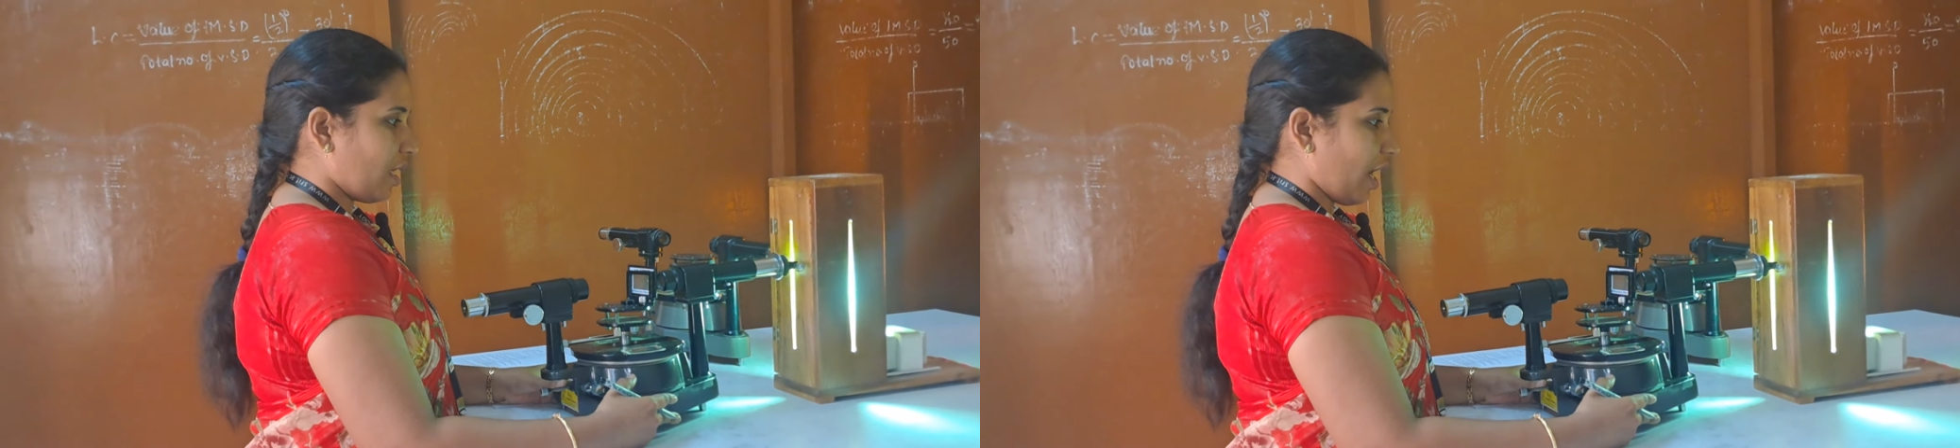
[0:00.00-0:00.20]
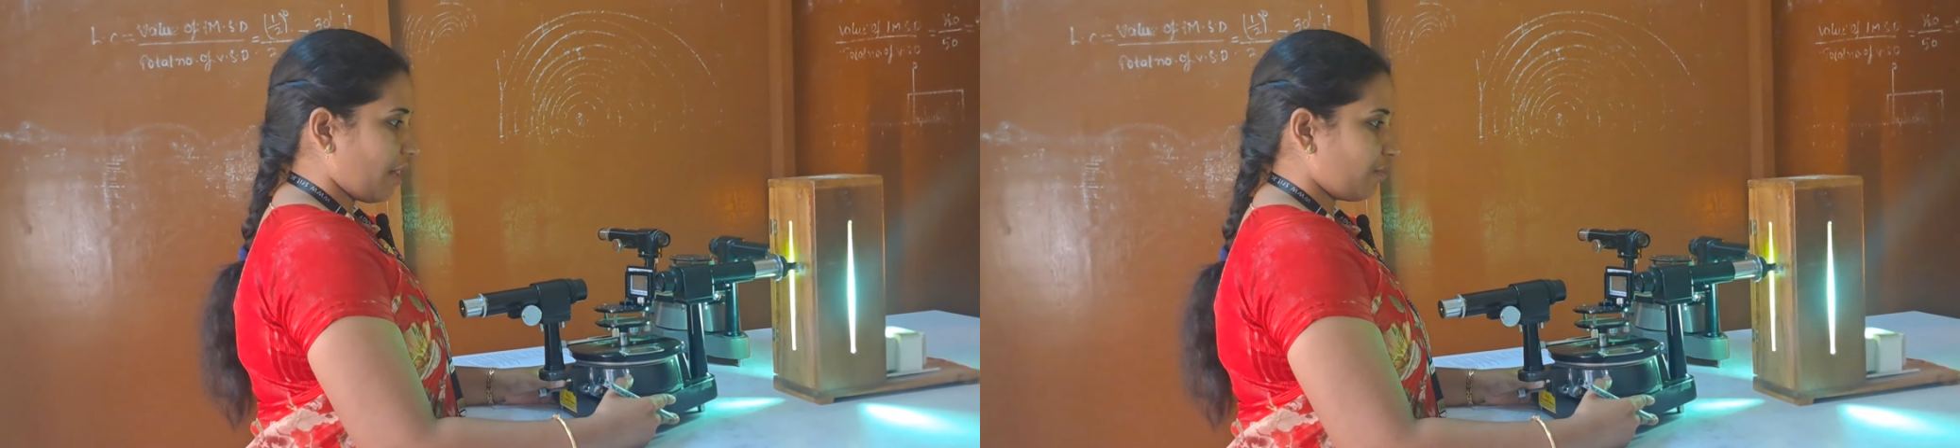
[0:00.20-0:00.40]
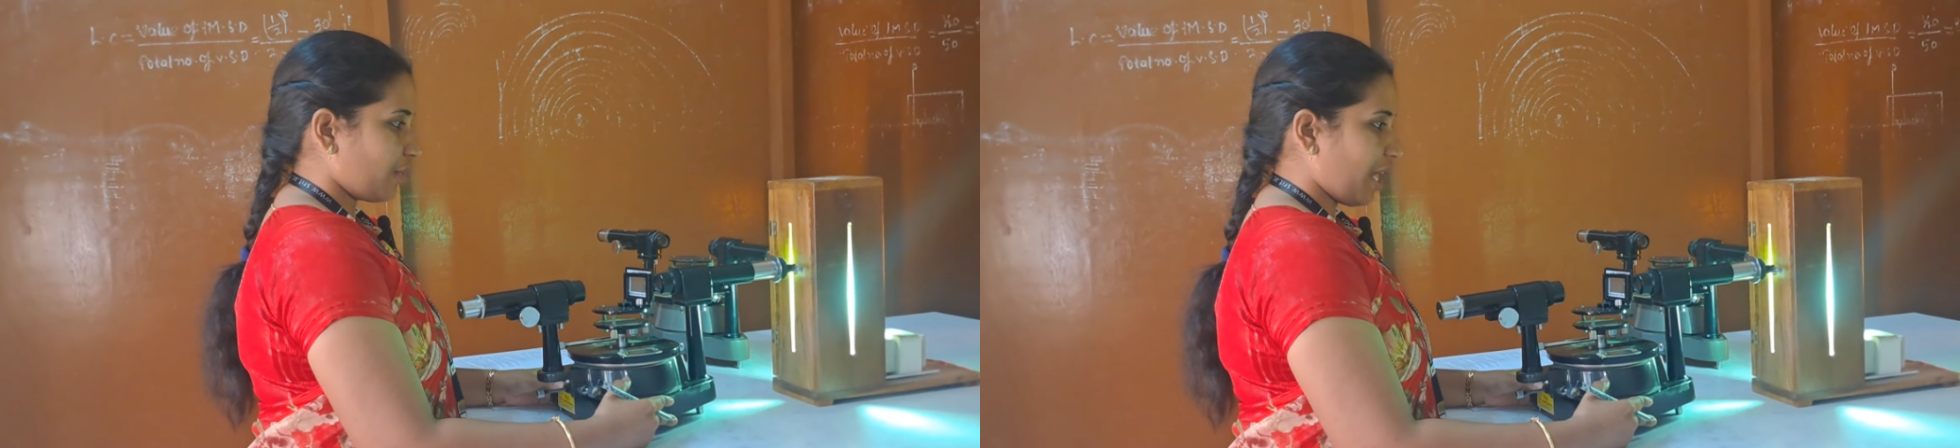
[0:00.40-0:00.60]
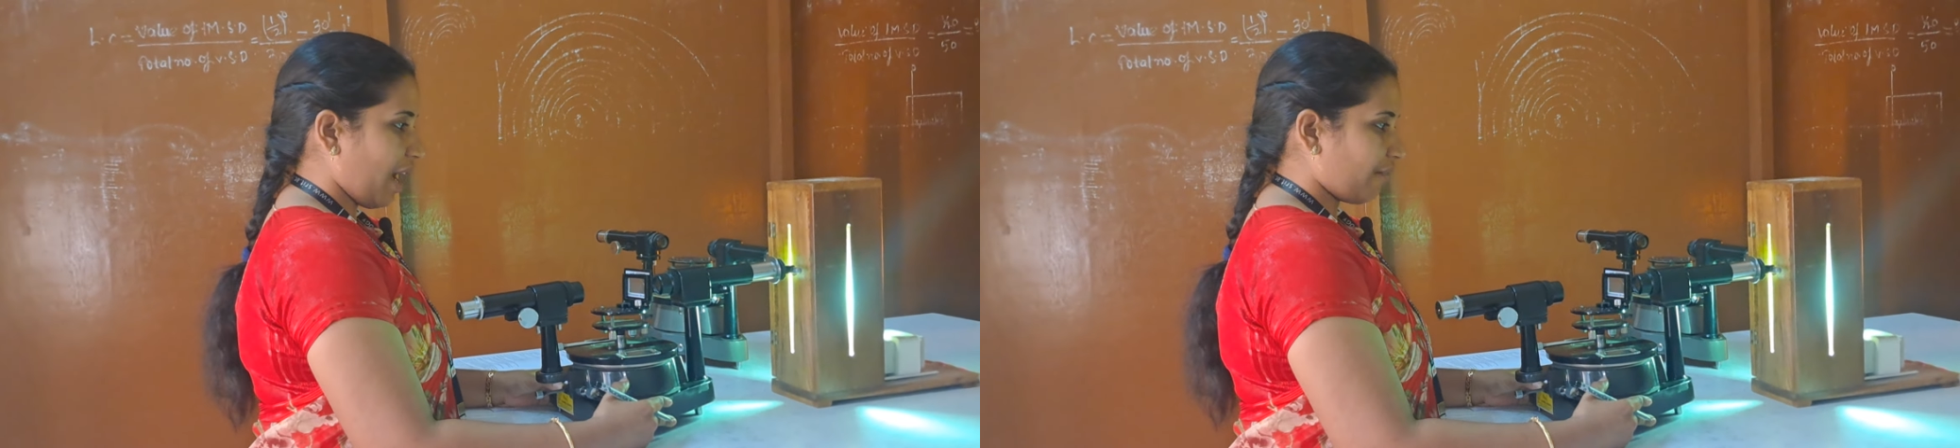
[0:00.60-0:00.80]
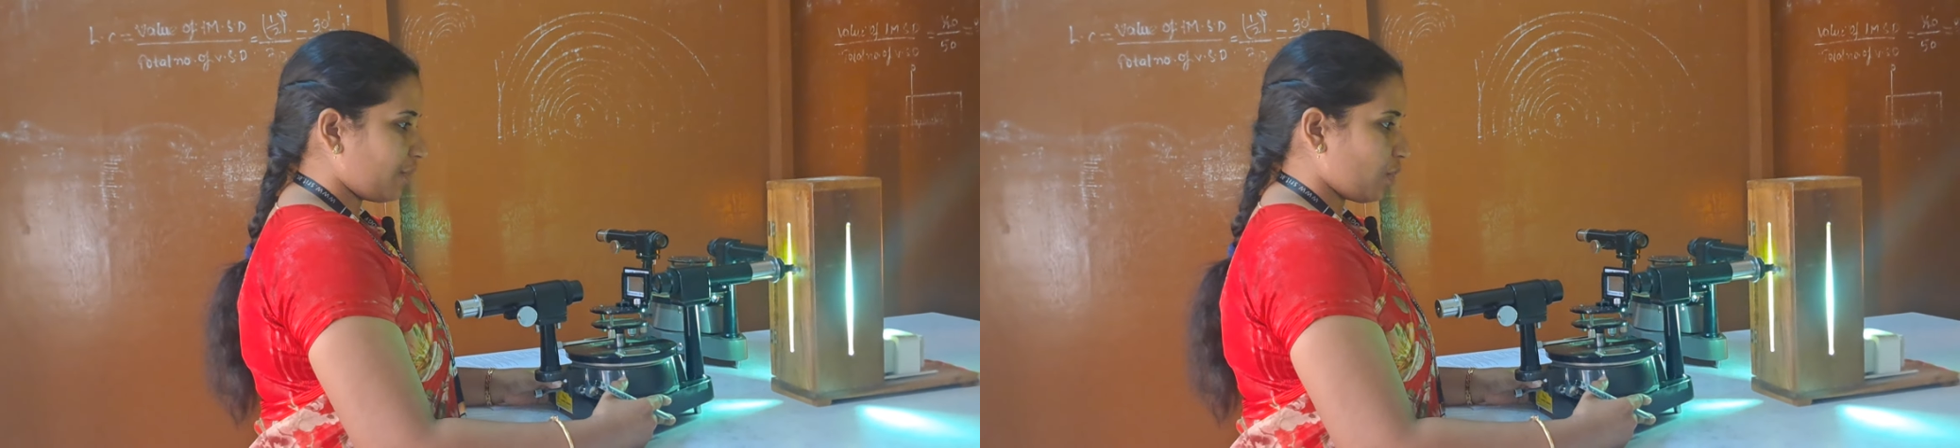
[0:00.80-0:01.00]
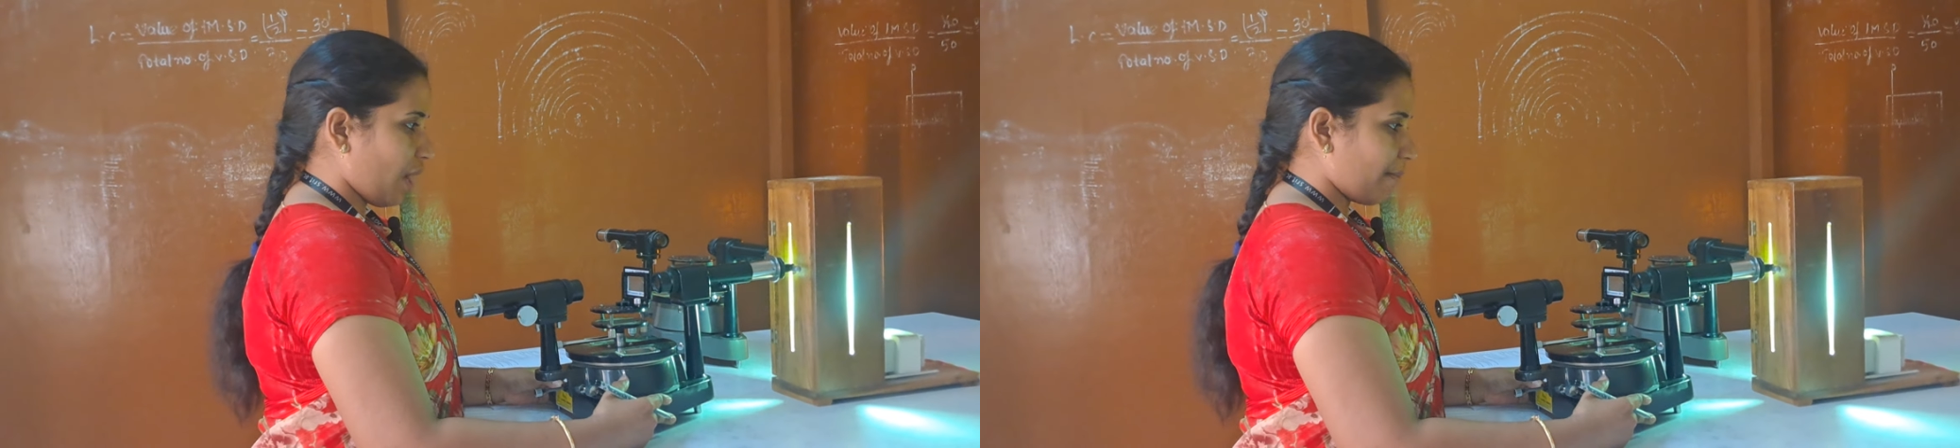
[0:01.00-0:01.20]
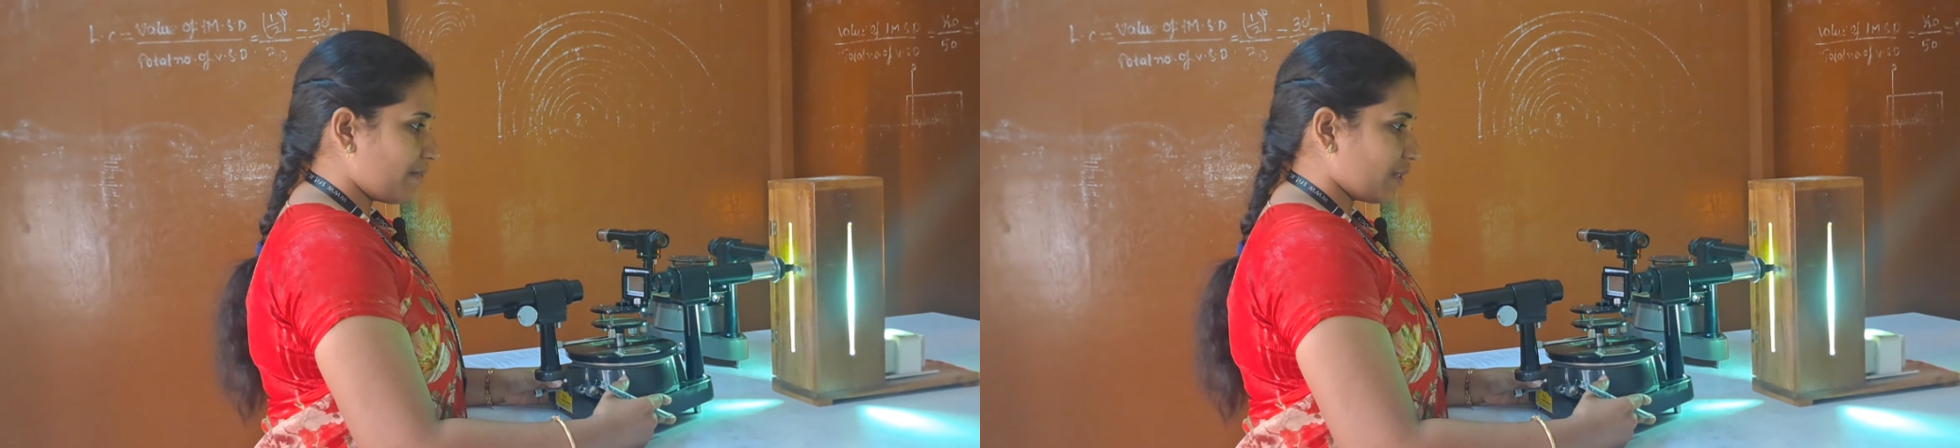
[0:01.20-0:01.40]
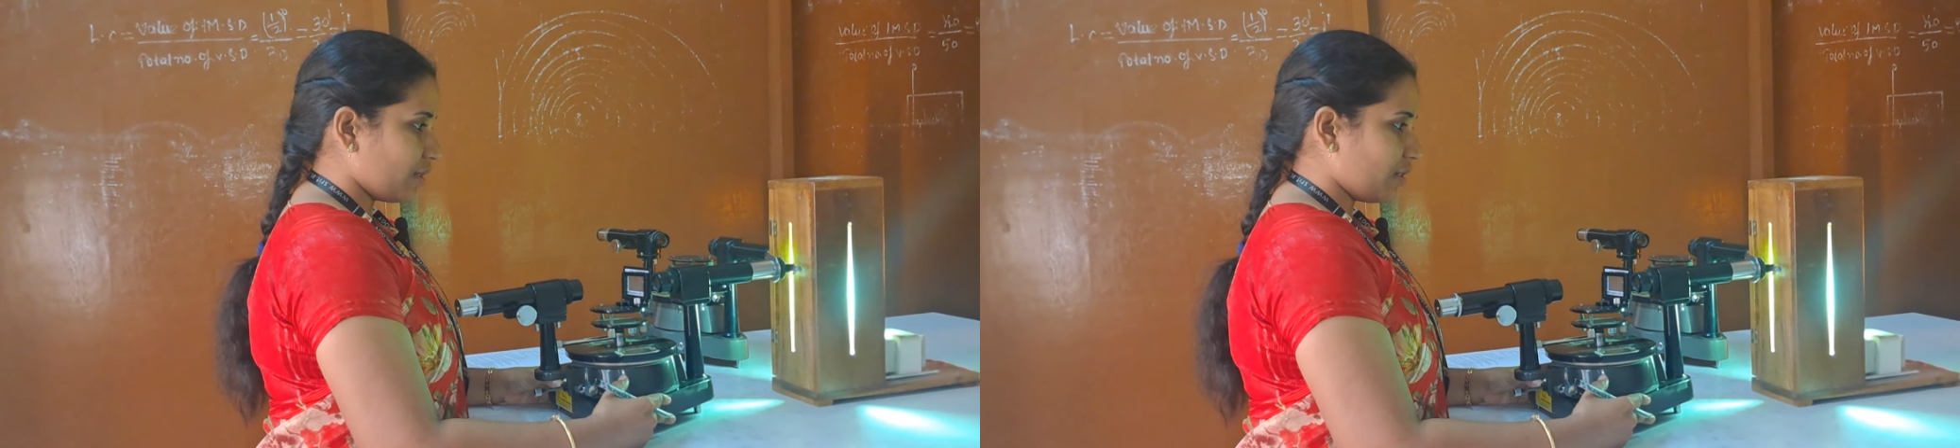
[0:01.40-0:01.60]
and we have to
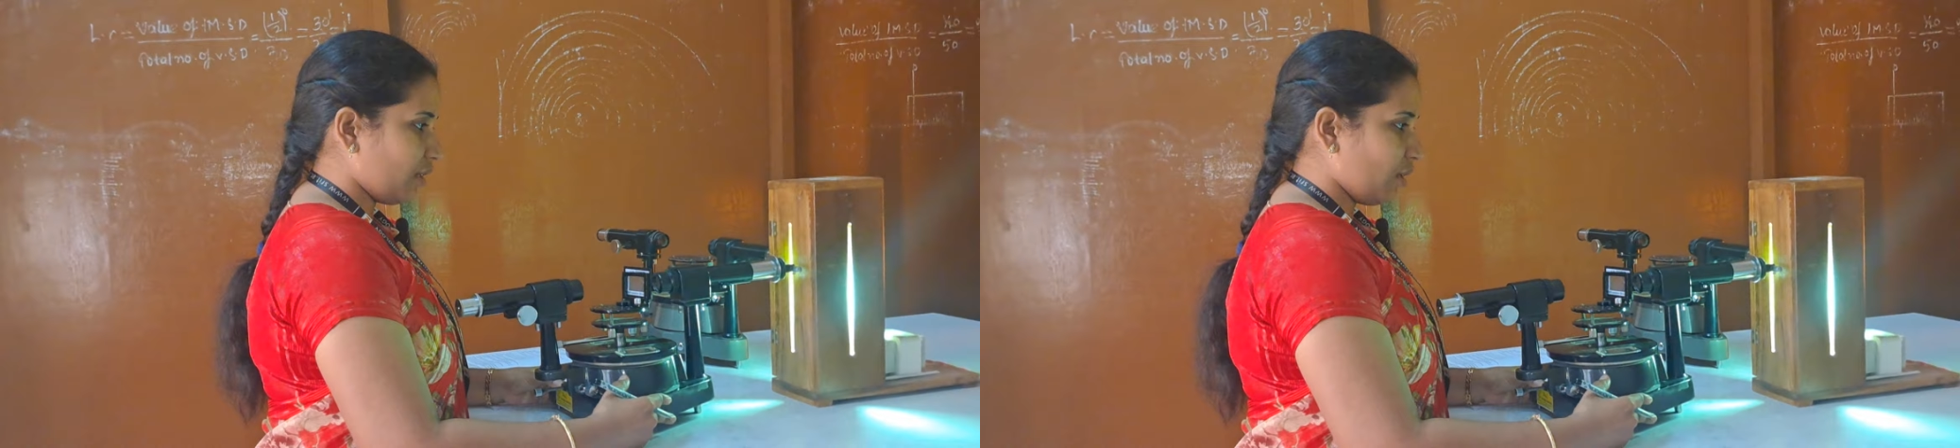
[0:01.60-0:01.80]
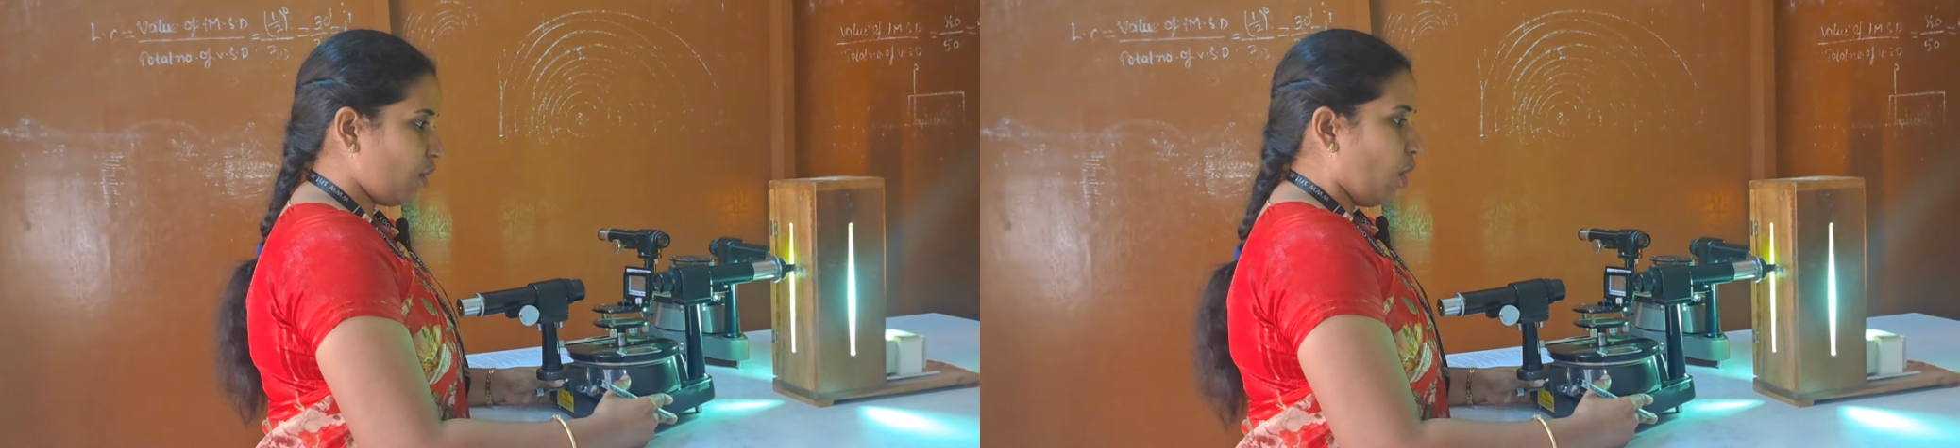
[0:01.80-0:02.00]
observe the